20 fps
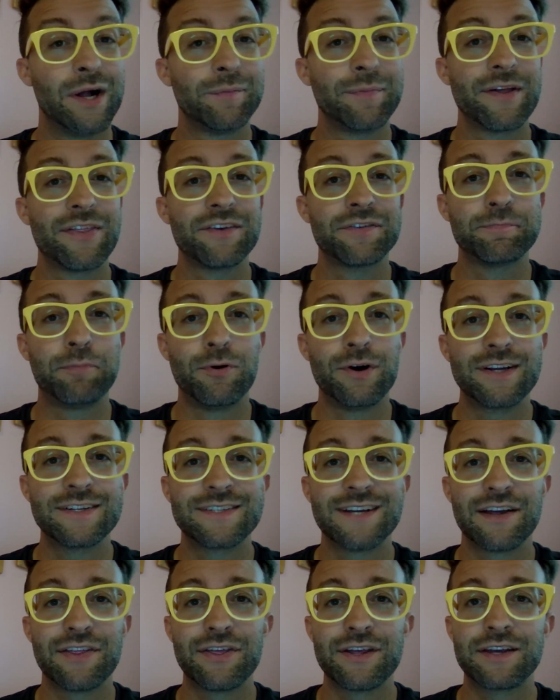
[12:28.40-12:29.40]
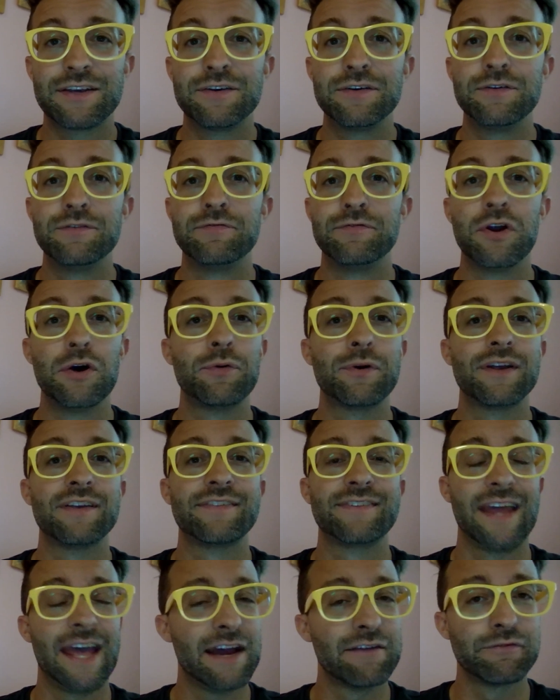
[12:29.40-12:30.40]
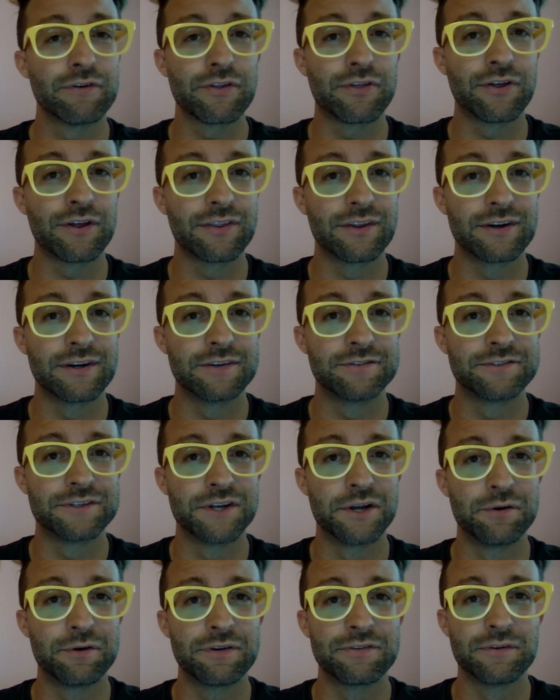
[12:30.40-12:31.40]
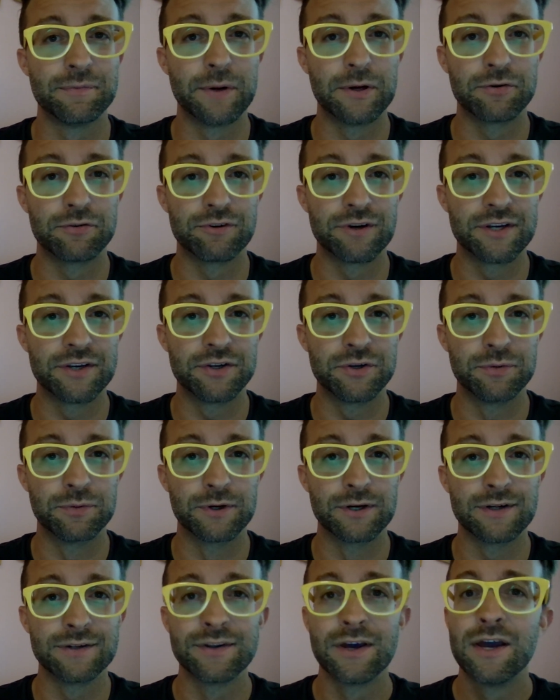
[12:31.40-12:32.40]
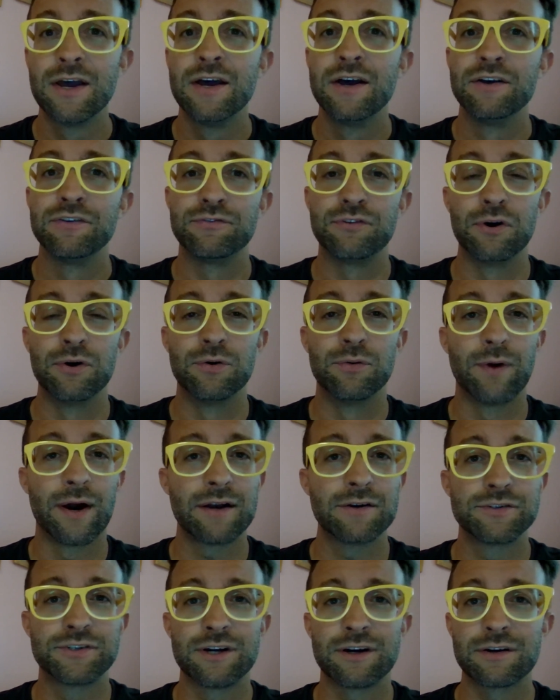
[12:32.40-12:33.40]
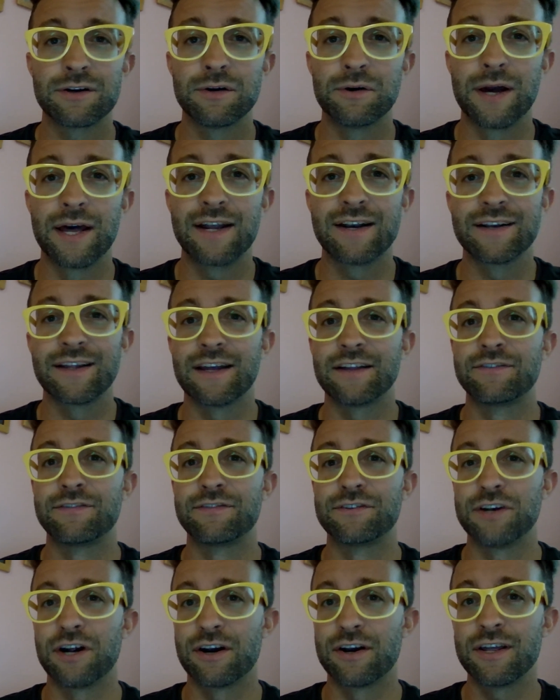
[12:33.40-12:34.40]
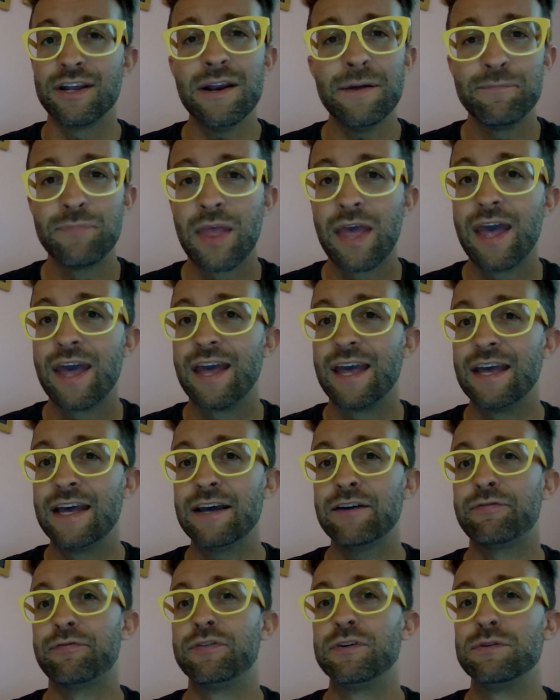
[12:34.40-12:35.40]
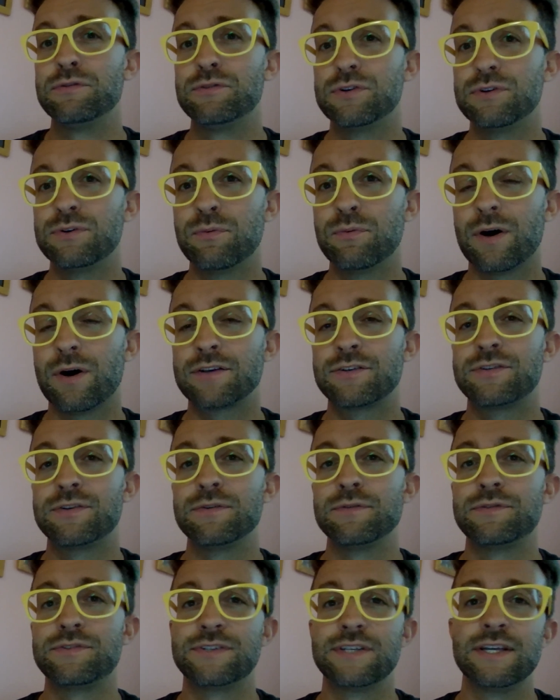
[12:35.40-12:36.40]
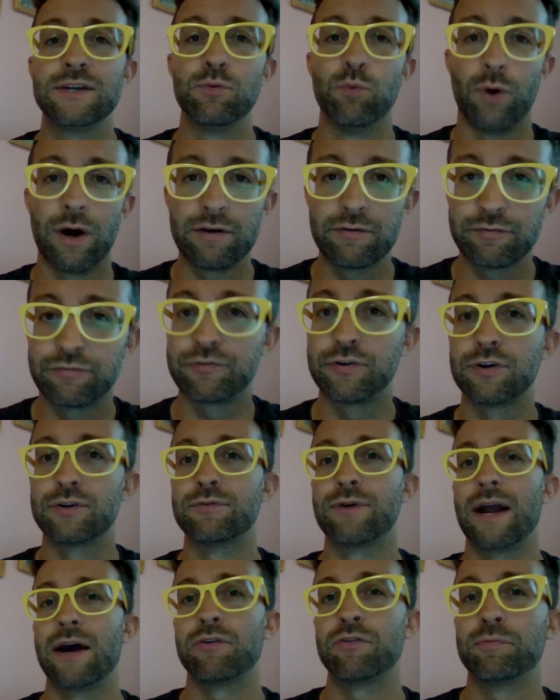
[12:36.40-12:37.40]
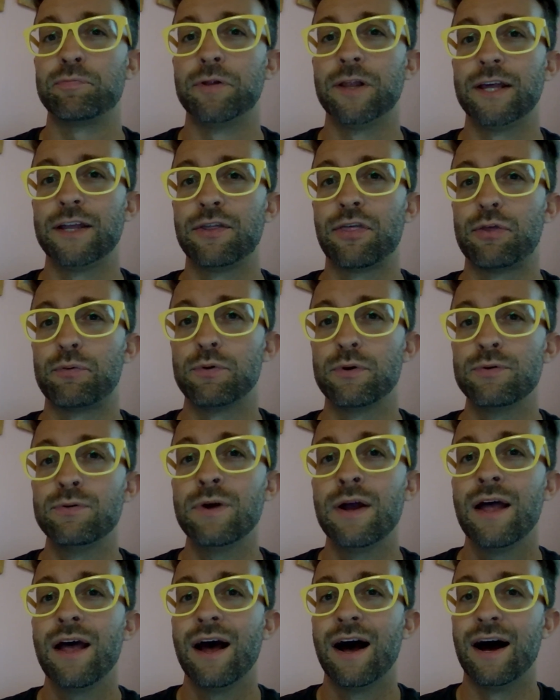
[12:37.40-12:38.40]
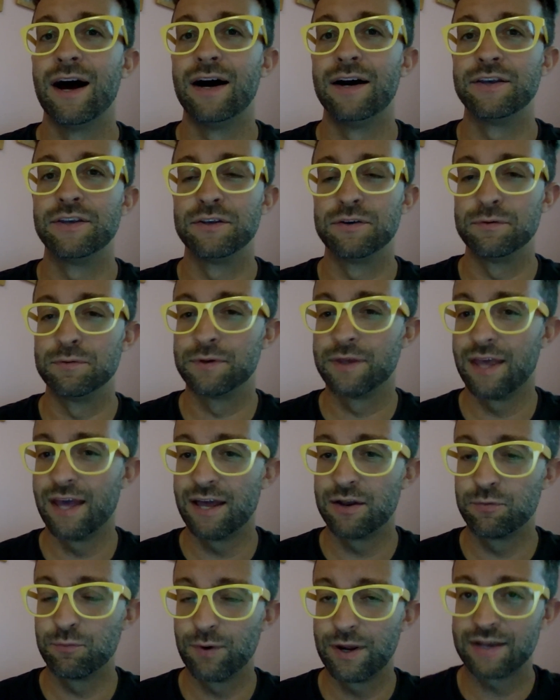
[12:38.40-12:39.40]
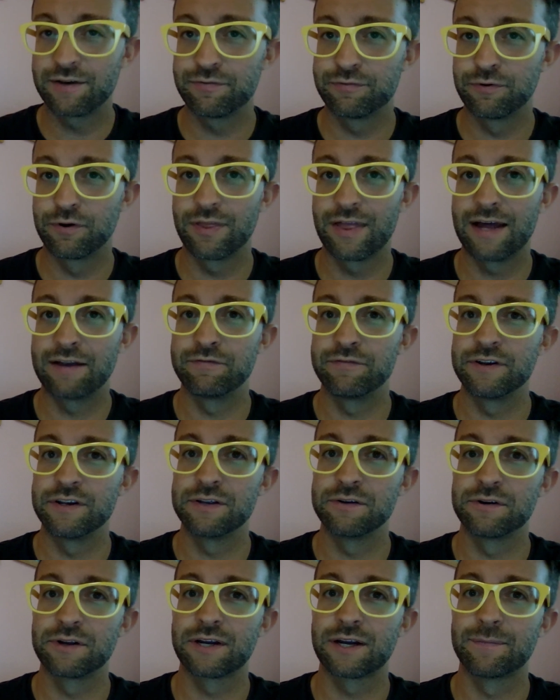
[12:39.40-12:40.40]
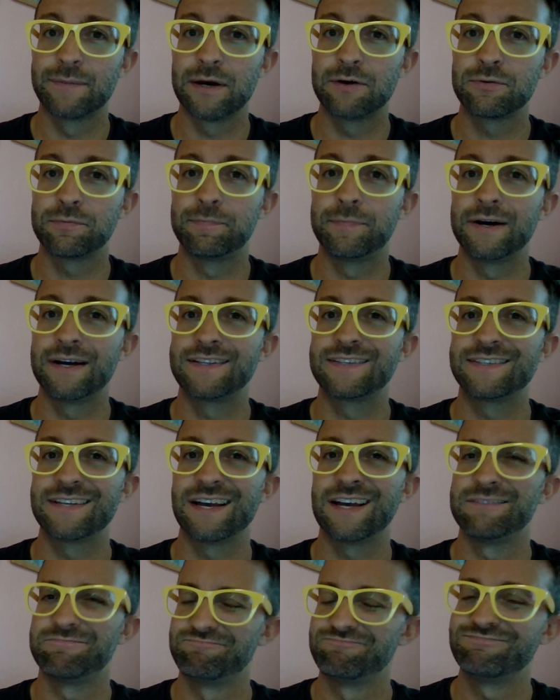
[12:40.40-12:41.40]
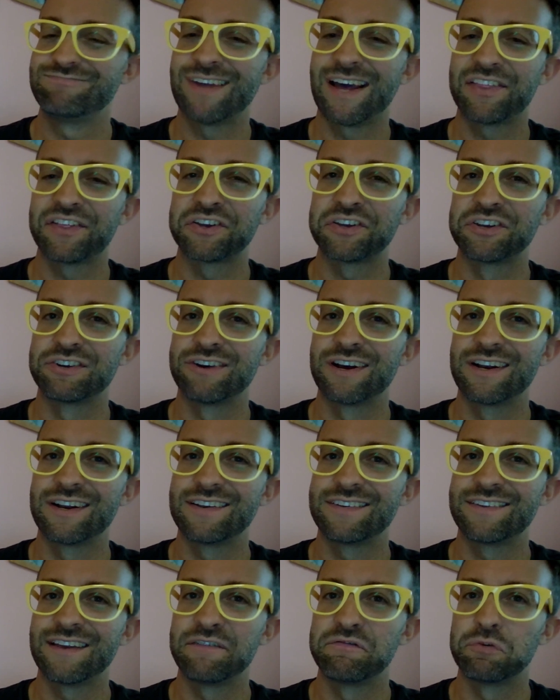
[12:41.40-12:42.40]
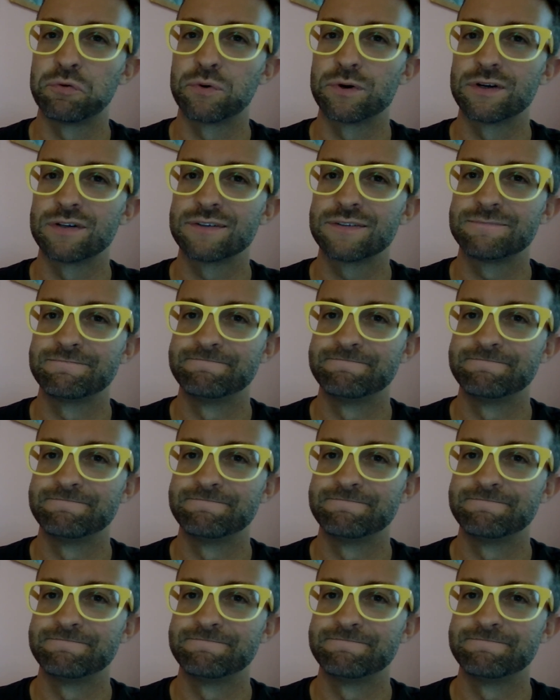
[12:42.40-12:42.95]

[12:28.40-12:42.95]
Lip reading: by this point, I think you've noticed everything there is to notice about Green New World, so why don't you all go ahead and get started. If you do want to see one full round played through, you can wait for that video to come out, but I think you're ready to save the world.